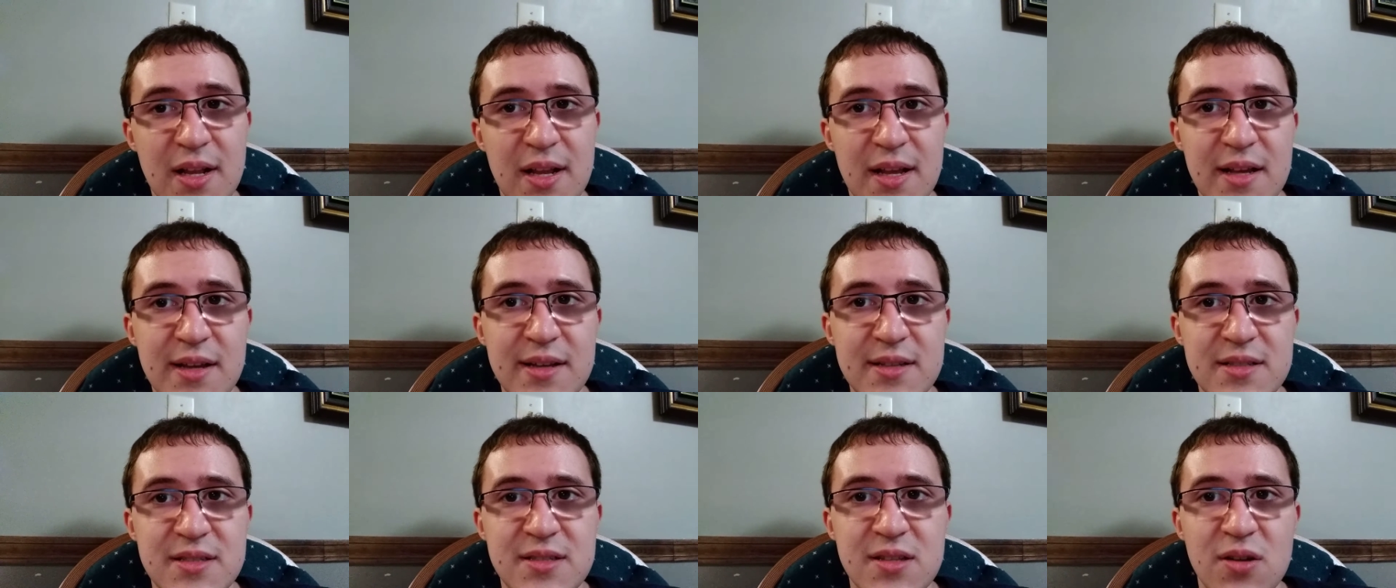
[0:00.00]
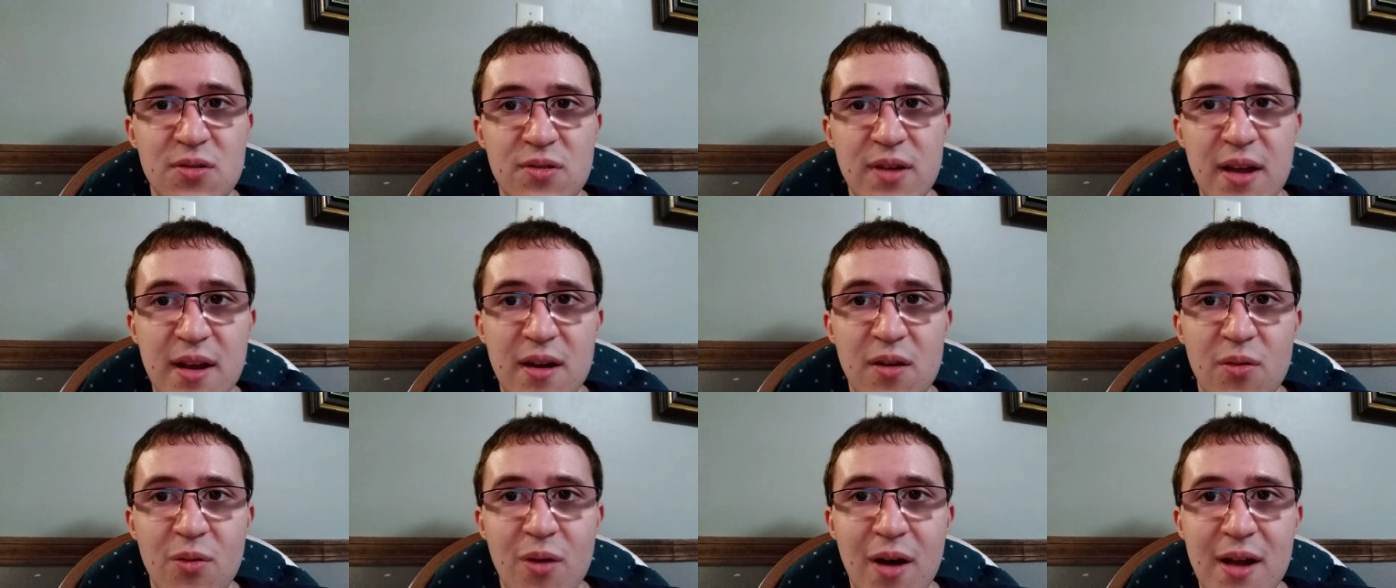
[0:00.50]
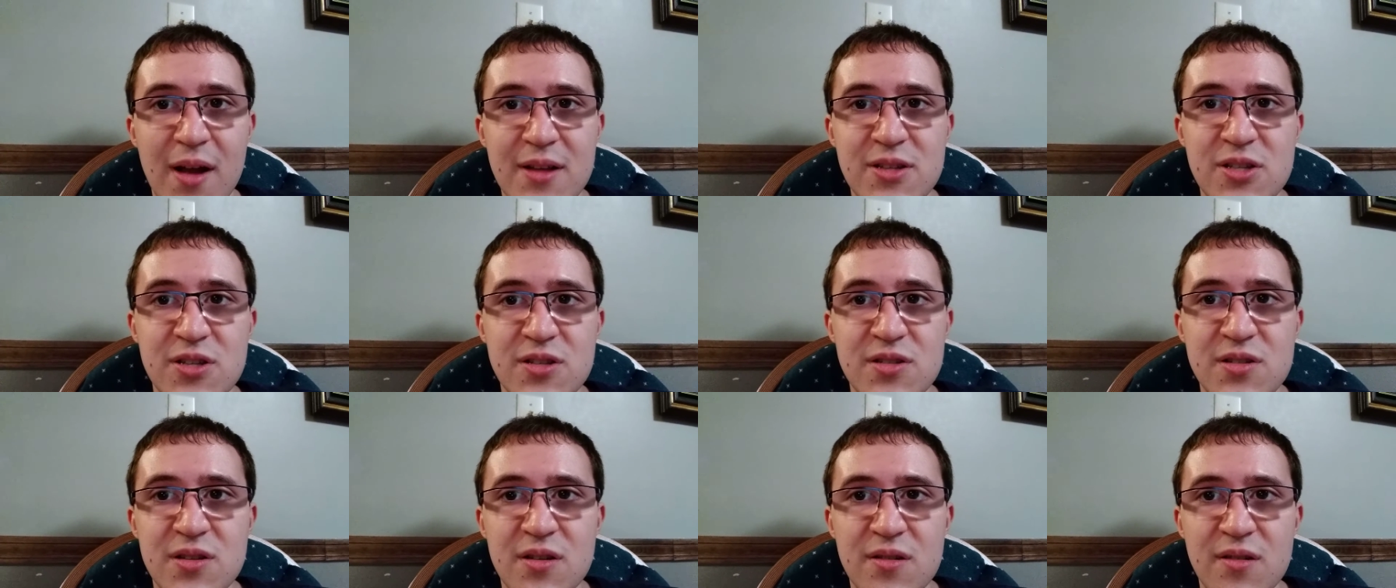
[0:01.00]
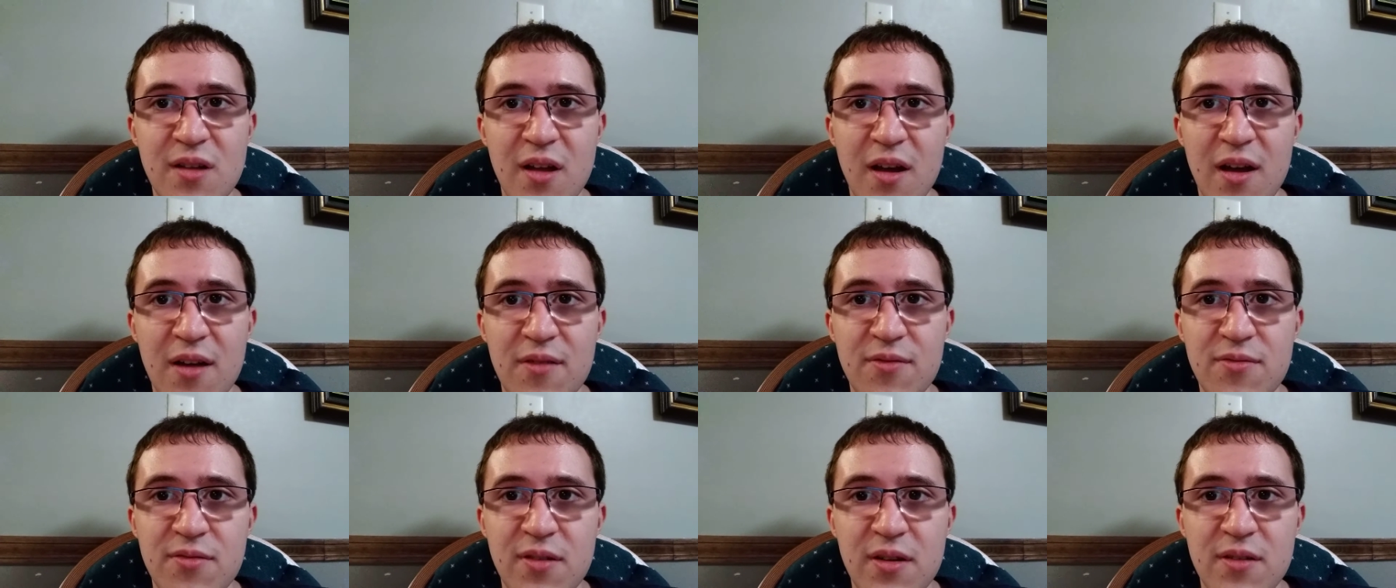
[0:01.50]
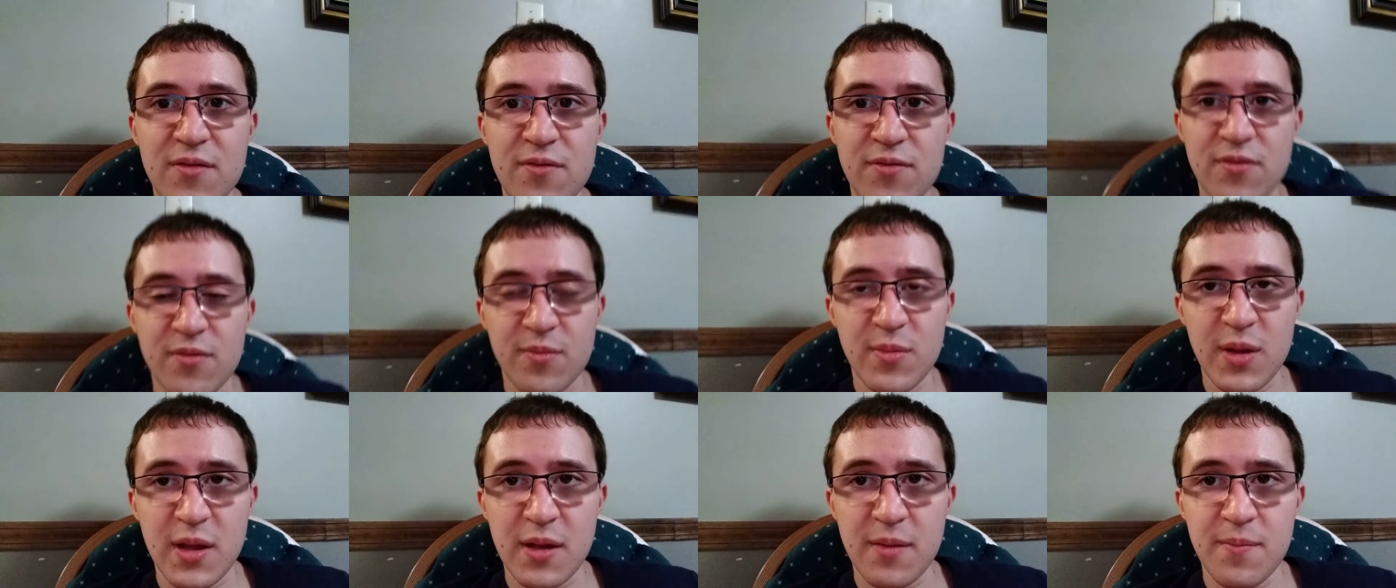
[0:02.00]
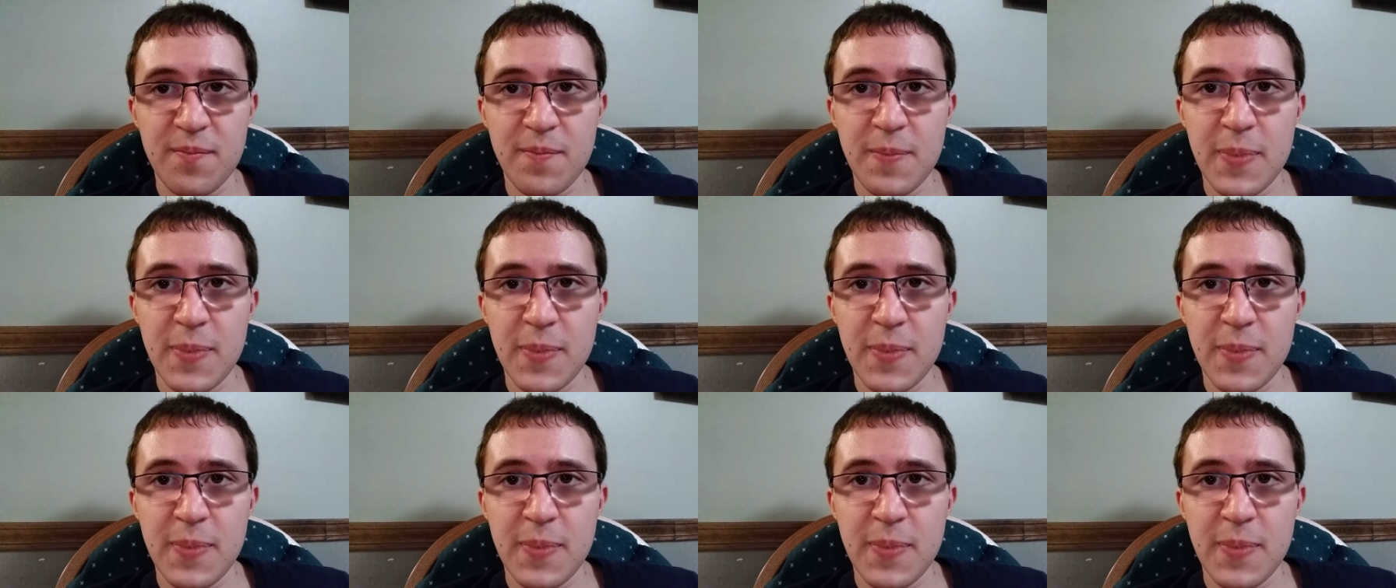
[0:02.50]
because tornado watches are not fun for me.